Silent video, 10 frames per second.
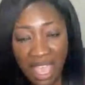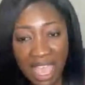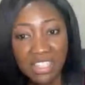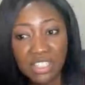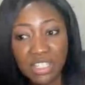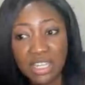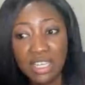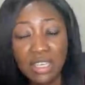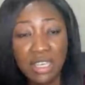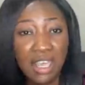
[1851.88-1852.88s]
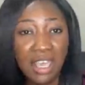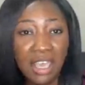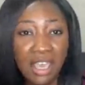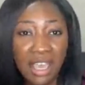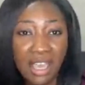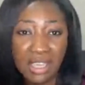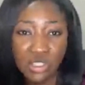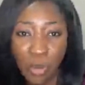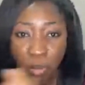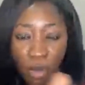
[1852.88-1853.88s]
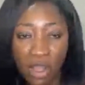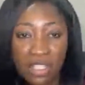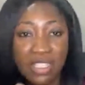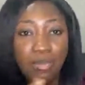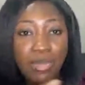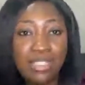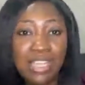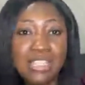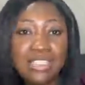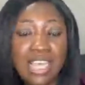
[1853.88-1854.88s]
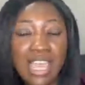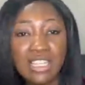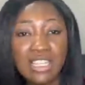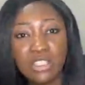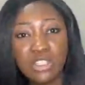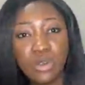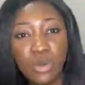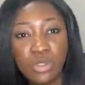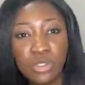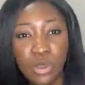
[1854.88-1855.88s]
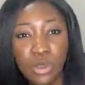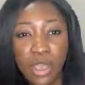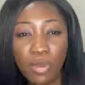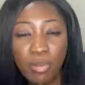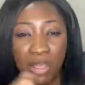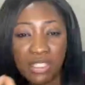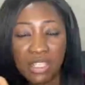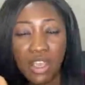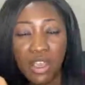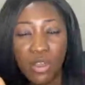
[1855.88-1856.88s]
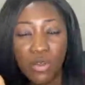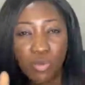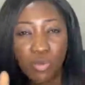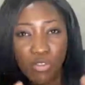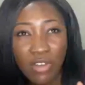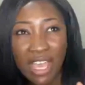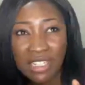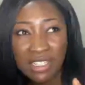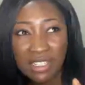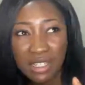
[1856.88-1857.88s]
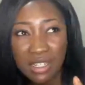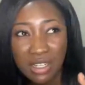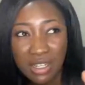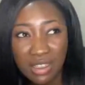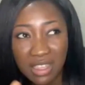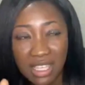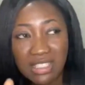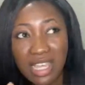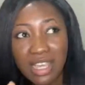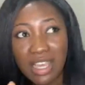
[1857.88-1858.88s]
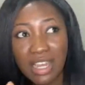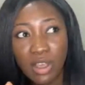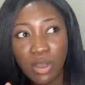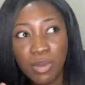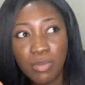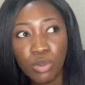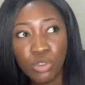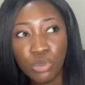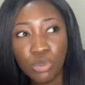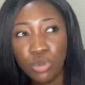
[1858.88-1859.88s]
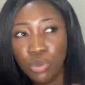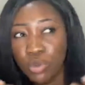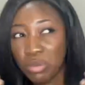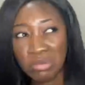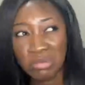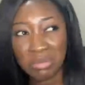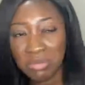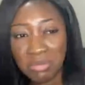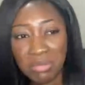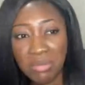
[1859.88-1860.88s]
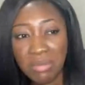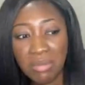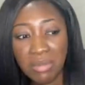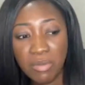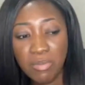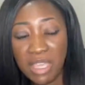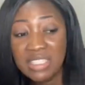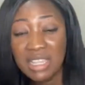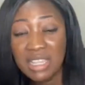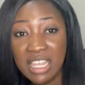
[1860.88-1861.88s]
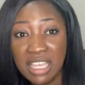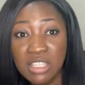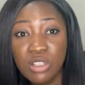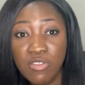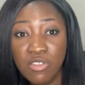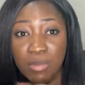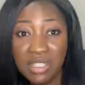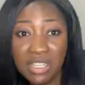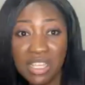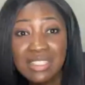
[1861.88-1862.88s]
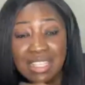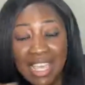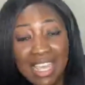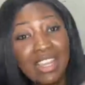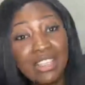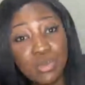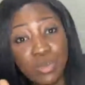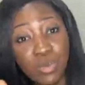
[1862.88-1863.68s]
actually support the business and to help us provide things that can help people to meet the needs of the business and as